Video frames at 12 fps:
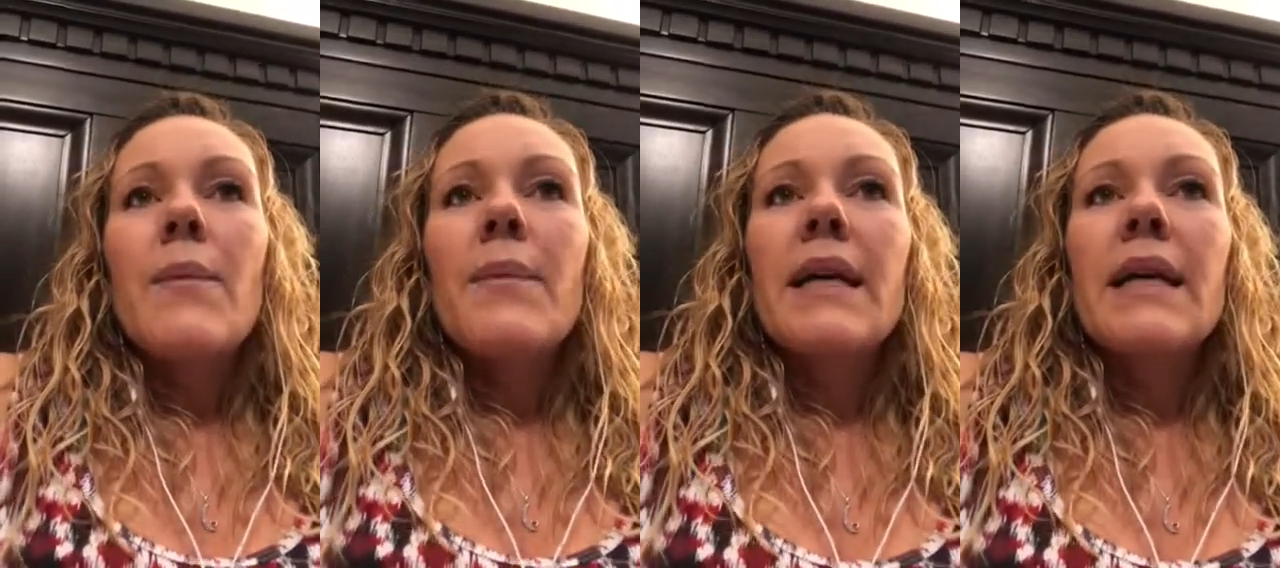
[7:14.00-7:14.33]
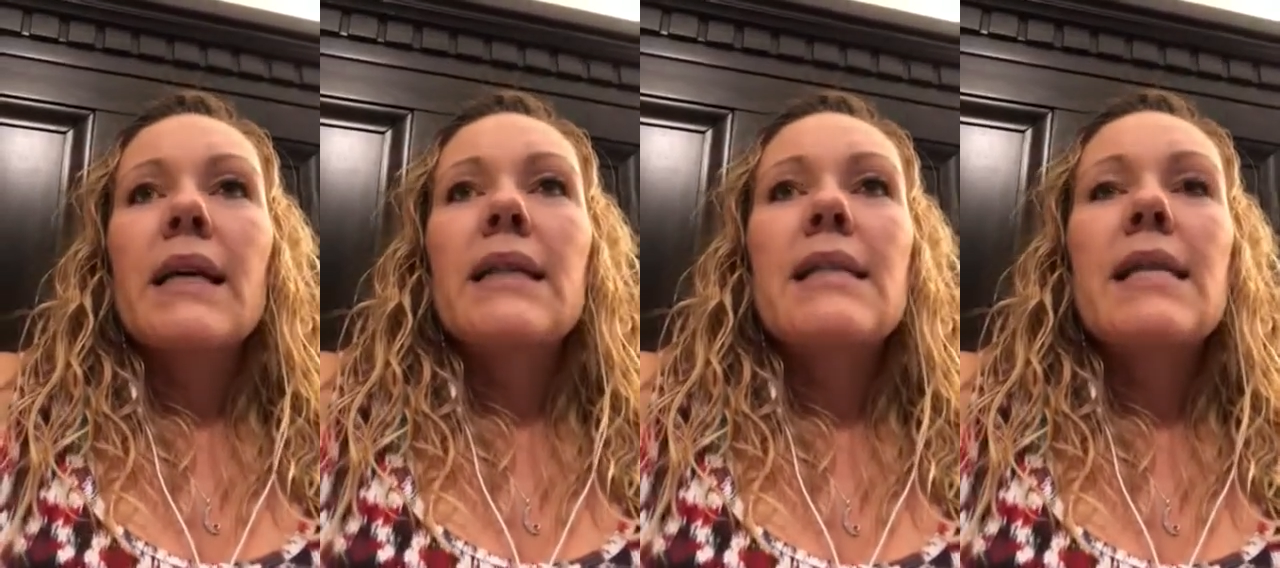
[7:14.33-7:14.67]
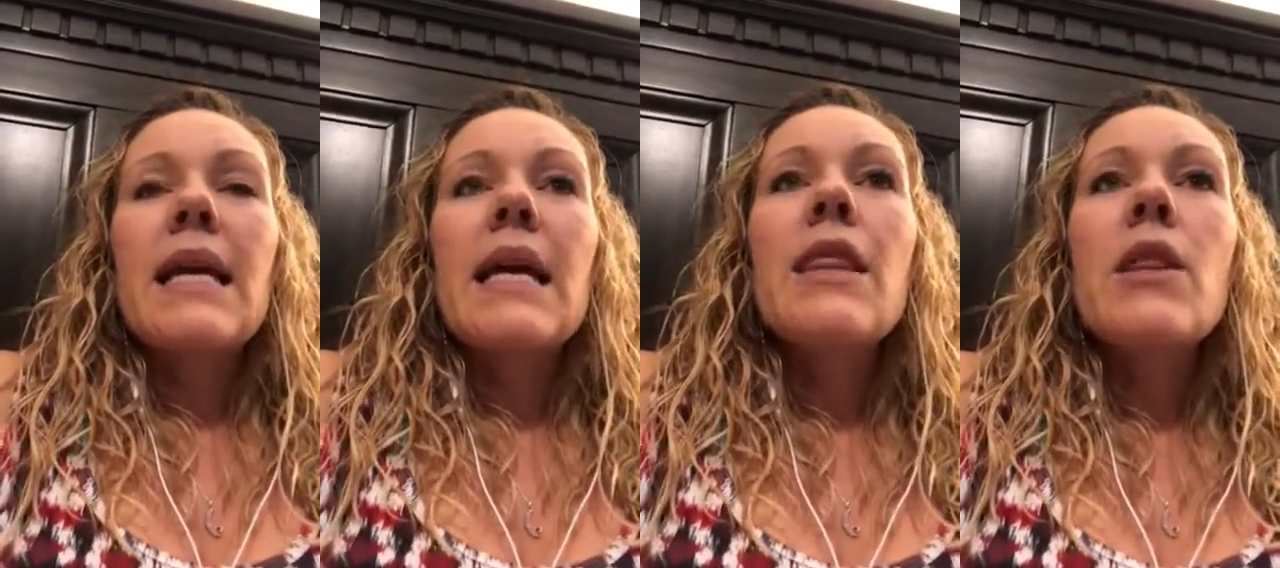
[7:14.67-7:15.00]
Because
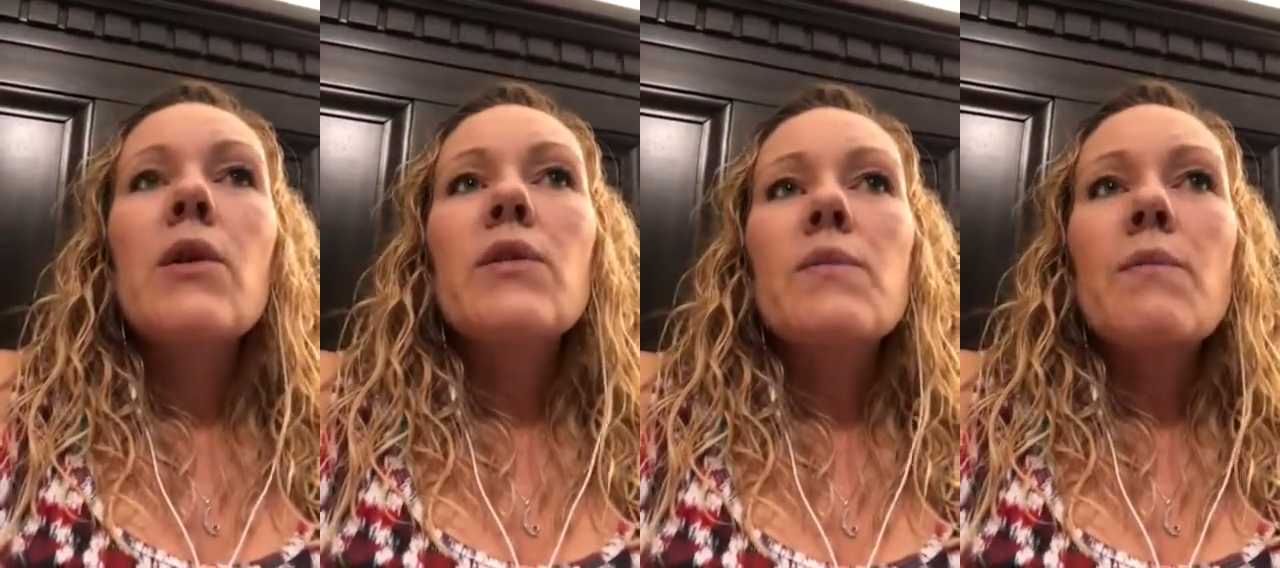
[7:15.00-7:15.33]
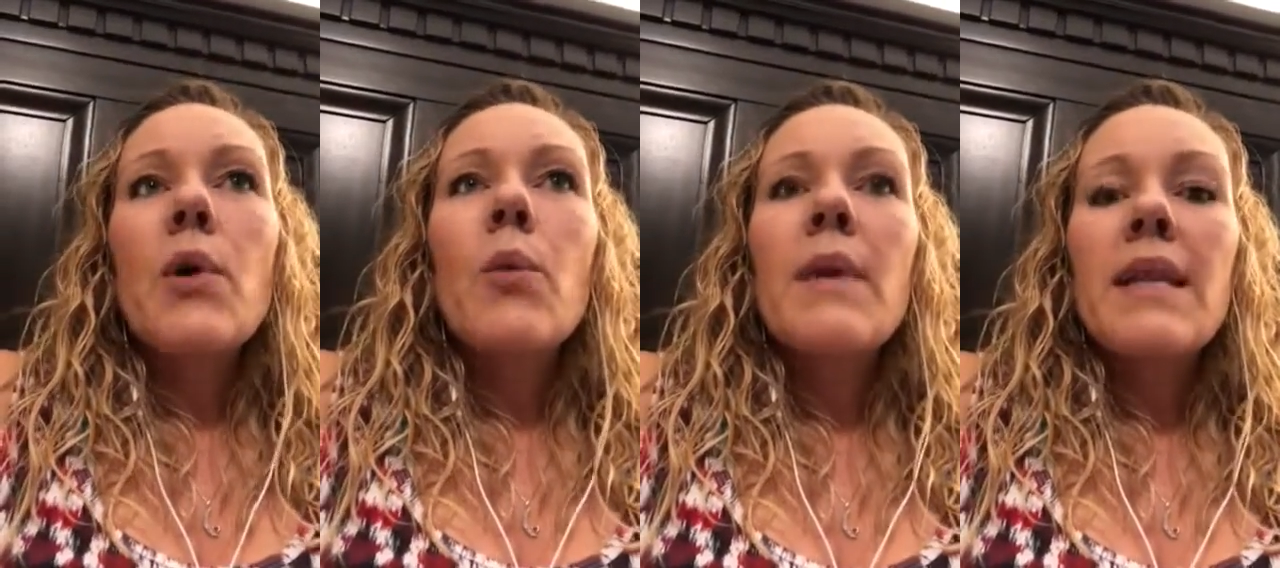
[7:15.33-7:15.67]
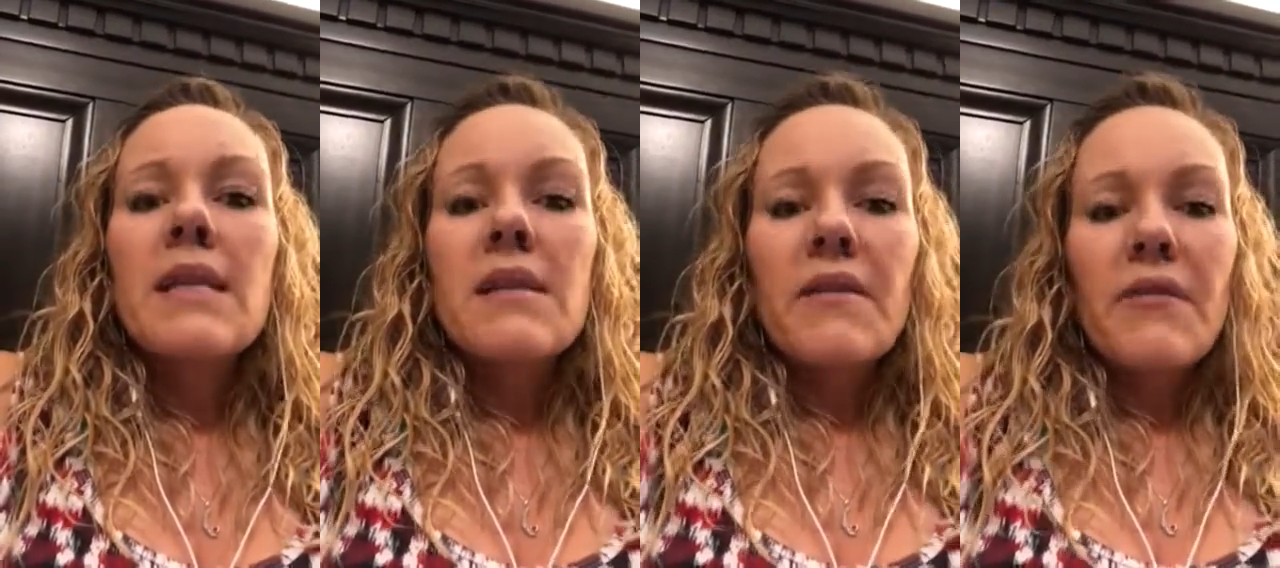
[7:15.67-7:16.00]
in those
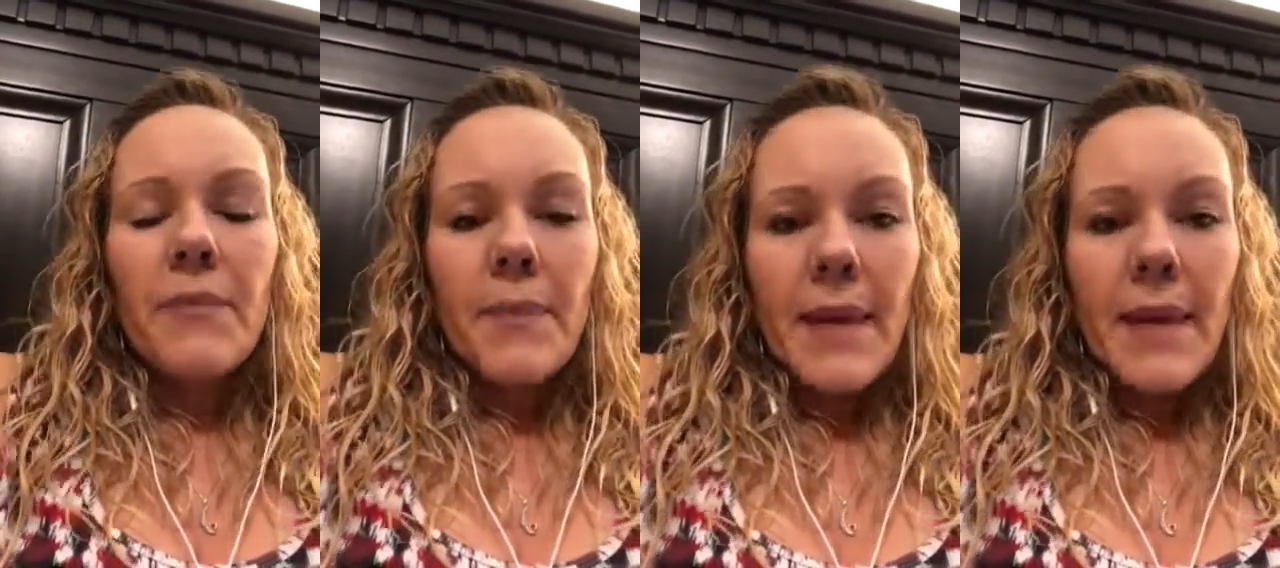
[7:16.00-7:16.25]
moments of